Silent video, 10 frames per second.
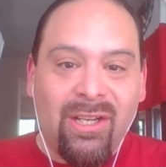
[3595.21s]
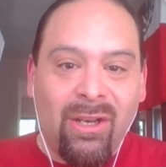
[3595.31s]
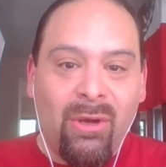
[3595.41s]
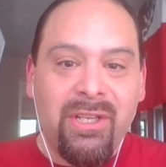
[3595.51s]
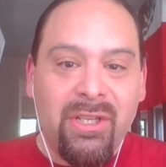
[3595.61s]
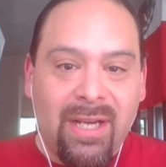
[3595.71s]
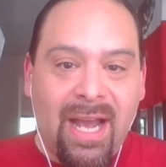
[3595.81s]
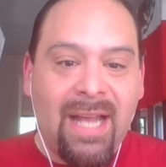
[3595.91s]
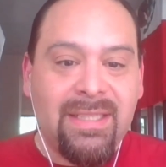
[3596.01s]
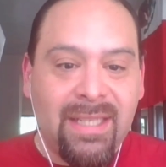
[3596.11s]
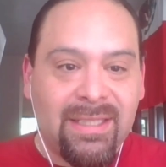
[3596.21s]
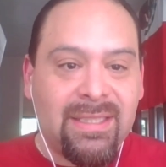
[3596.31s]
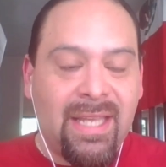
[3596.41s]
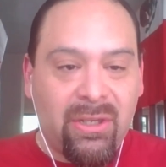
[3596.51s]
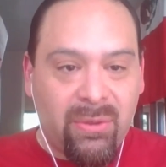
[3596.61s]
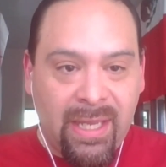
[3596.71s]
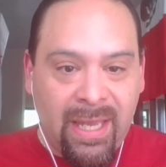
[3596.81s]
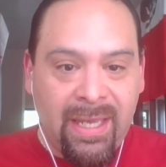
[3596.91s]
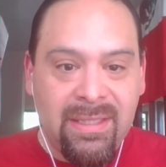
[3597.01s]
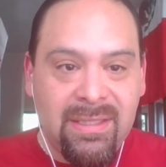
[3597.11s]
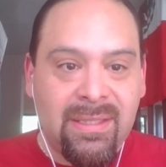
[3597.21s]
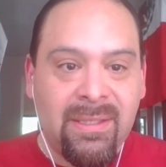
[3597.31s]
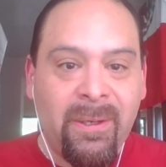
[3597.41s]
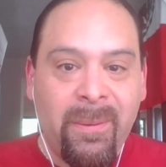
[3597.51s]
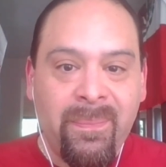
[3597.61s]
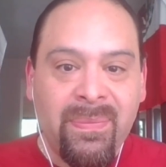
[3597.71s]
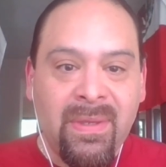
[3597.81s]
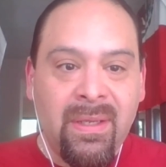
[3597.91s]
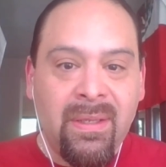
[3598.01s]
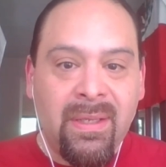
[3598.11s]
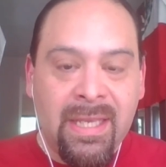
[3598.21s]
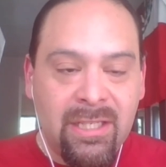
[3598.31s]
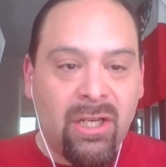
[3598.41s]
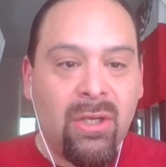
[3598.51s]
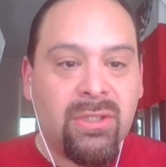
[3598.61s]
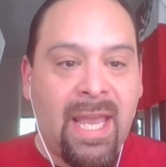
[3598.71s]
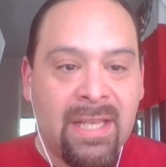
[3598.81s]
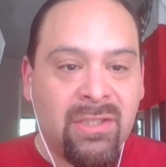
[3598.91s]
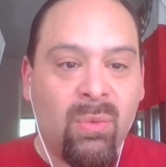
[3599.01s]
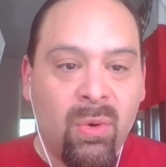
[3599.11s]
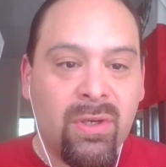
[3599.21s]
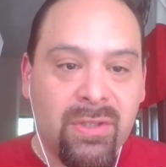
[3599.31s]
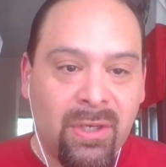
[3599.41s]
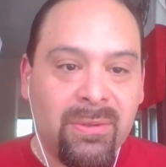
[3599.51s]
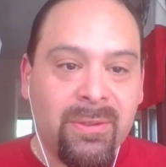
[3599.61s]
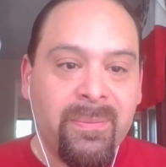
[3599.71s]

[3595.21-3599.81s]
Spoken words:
colonial context that creates East Los as a war zone.